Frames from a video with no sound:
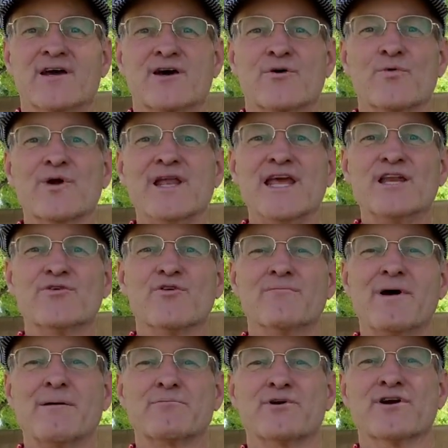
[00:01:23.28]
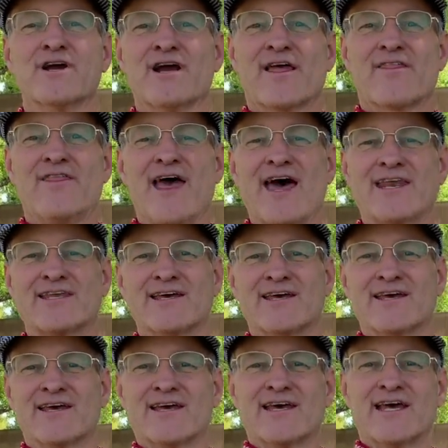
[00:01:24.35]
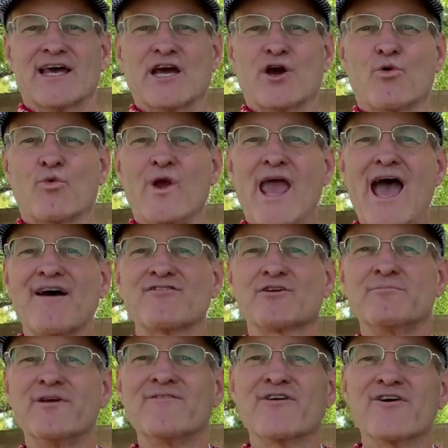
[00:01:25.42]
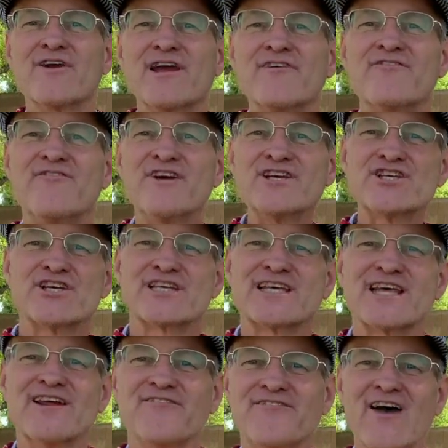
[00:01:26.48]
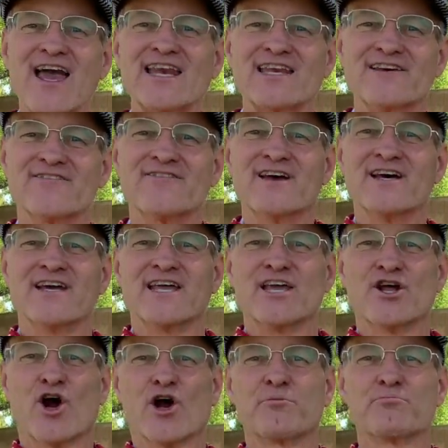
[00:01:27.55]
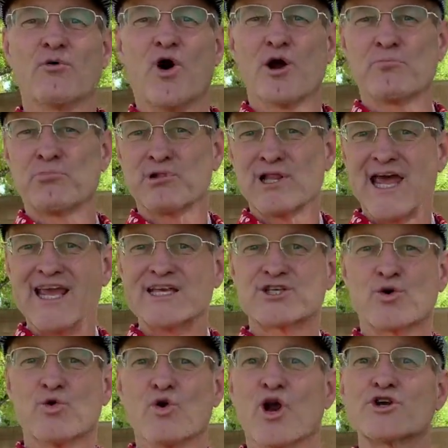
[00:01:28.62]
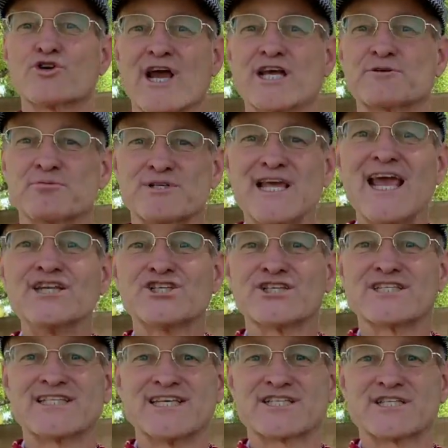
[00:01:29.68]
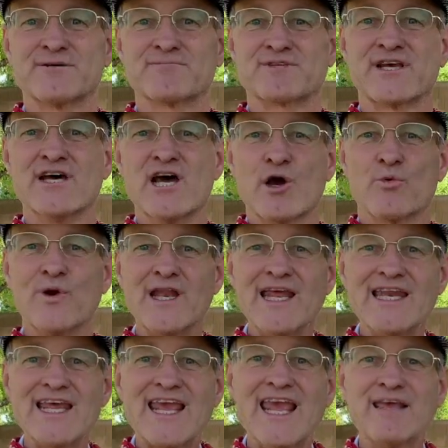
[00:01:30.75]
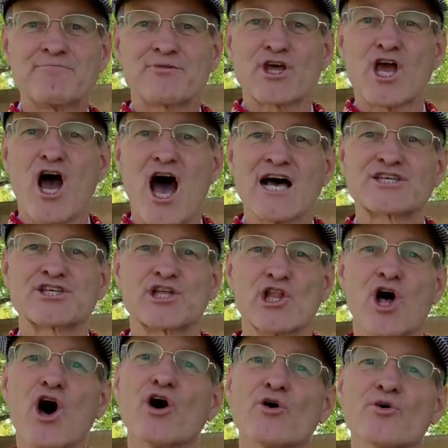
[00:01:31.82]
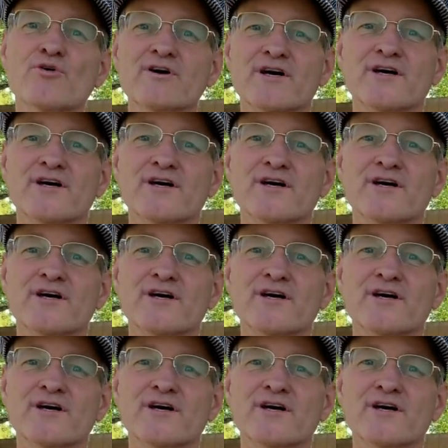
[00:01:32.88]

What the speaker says: We need to remember that we have to be very efficient and effective in our place or our transportation systems. We need to keep the costs low